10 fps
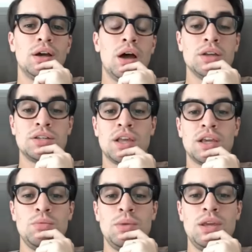Us,
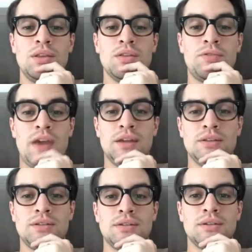like you mean the
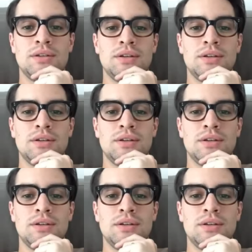fans?